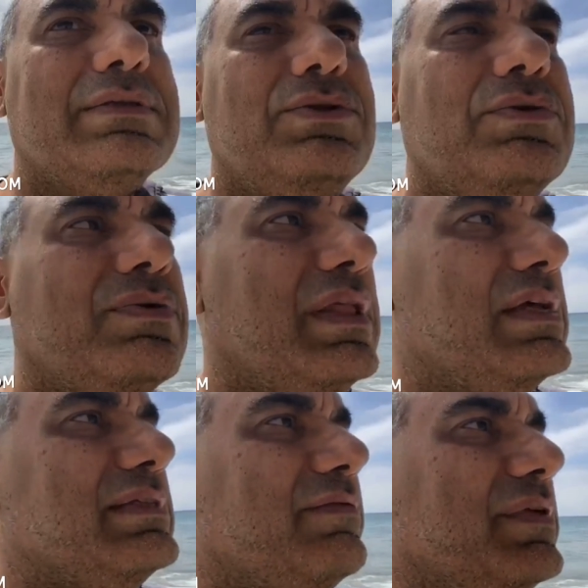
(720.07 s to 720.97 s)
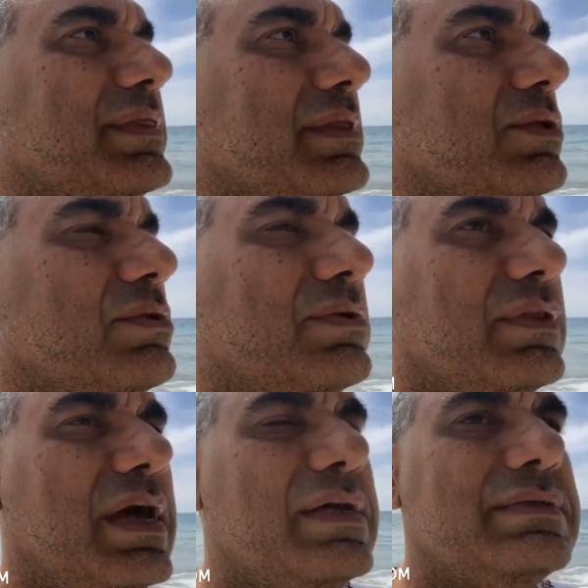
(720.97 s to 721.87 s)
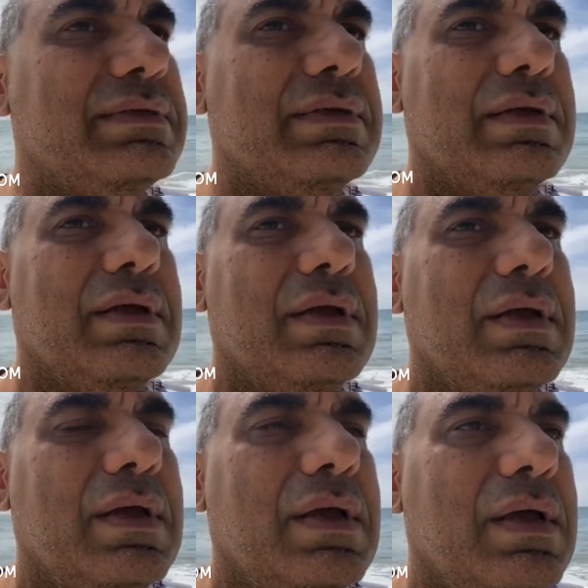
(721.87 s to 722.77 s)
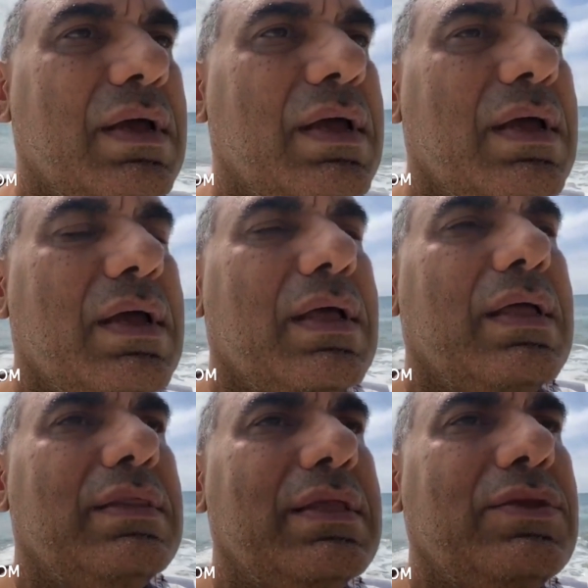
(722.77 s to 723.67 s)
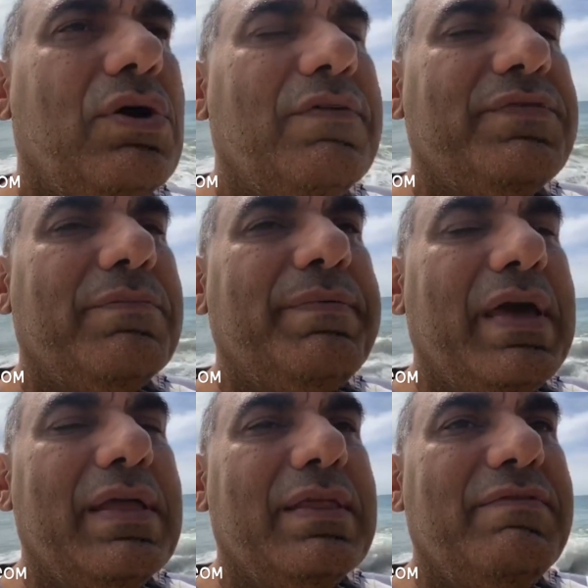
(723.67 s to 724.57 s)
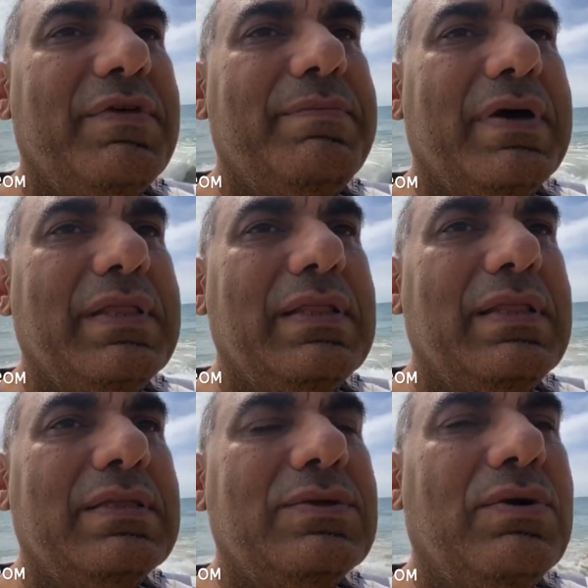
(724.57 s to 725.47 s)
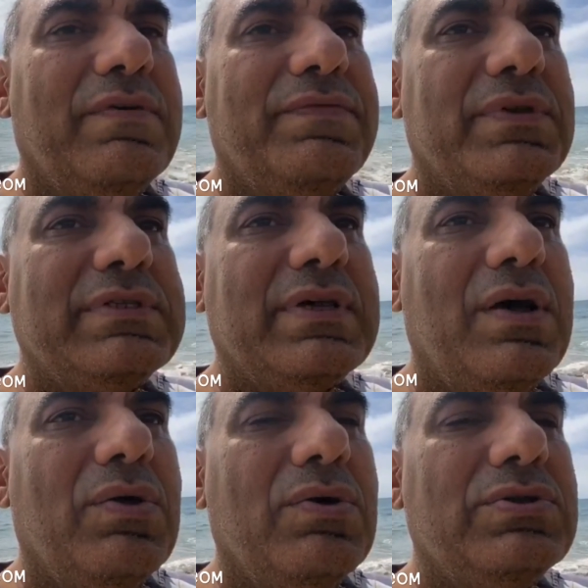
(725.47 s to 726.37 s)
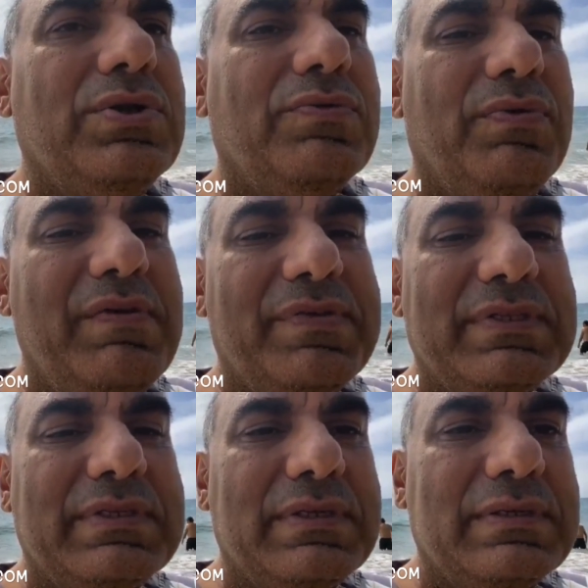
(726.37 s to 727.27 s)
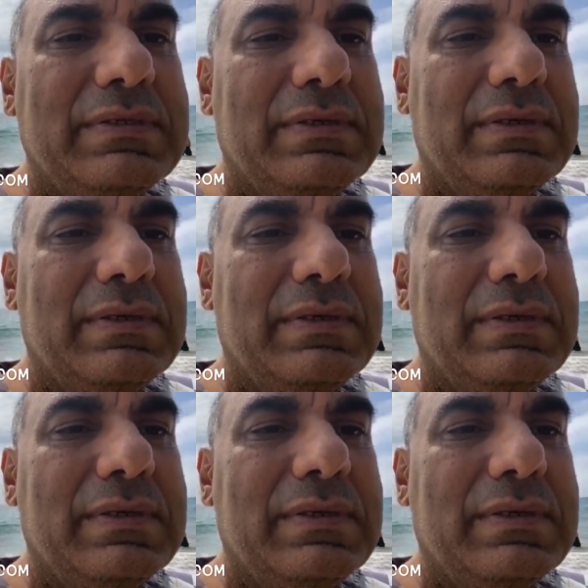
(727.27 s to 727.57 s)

Neutralize everything, neutralize. Let go of your pain, everybody. Let go of your sorrows, your grievances.